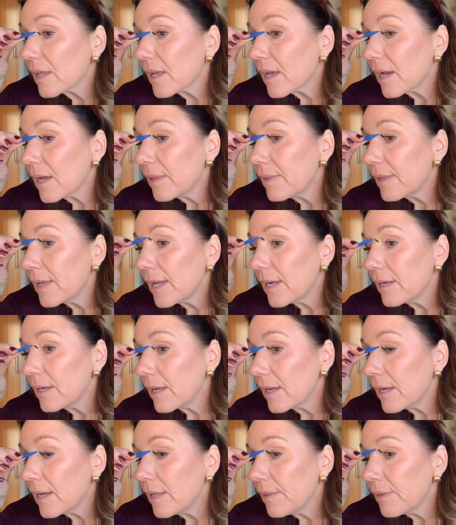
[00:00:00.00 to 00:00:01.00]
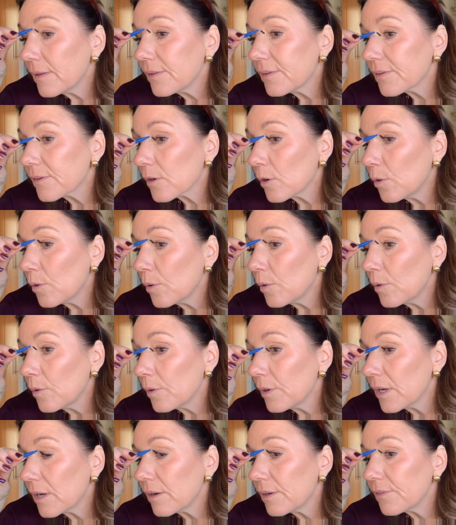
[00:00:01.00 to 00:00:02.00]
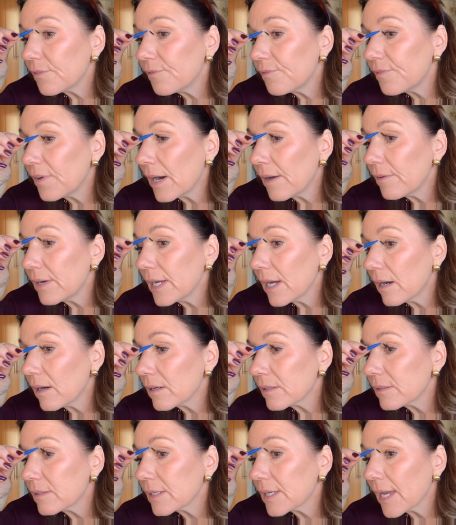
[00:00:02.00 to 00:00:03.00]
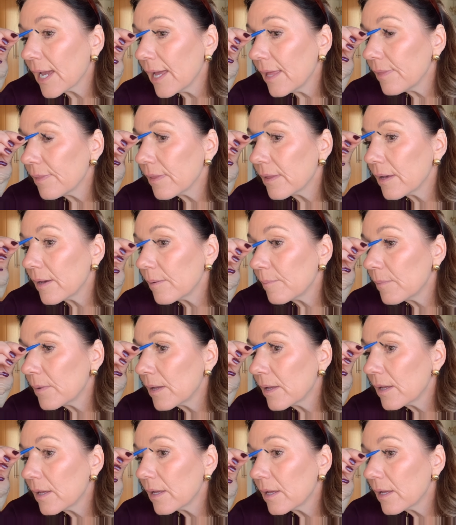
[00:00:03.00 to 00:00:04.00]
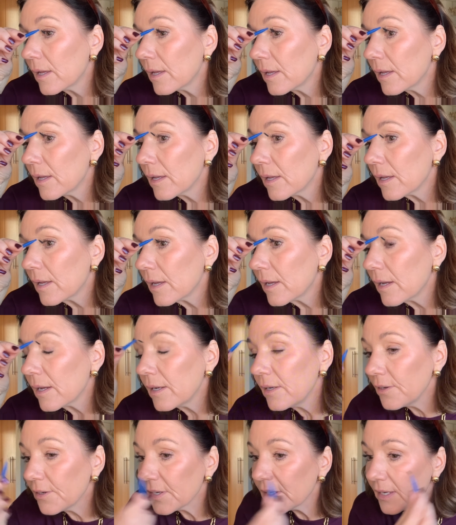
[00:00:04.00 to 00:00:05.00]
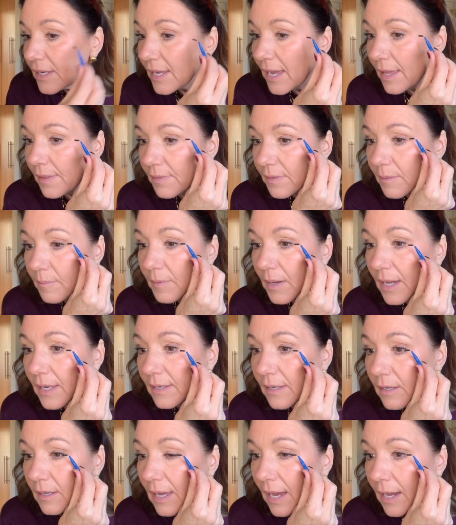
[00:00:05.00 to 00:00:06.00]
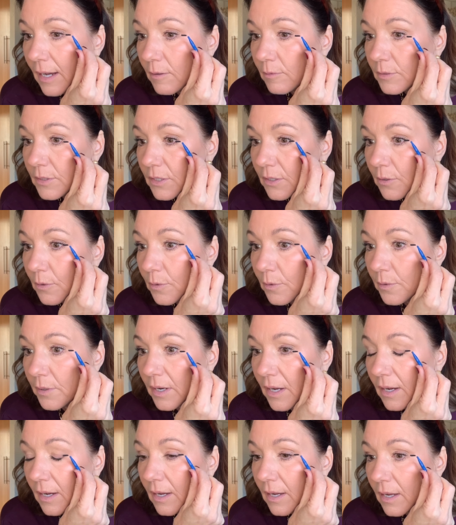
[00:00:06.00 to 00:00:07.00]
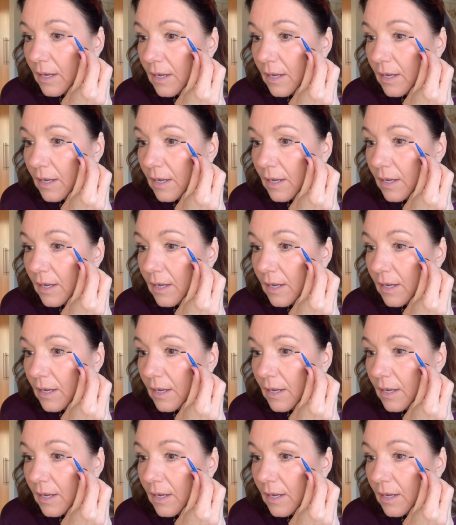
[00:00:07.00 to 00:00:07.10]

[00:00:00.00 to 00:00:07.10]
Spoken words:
And then in the corner, it's very hard to get them. You can get them, and the outer corner.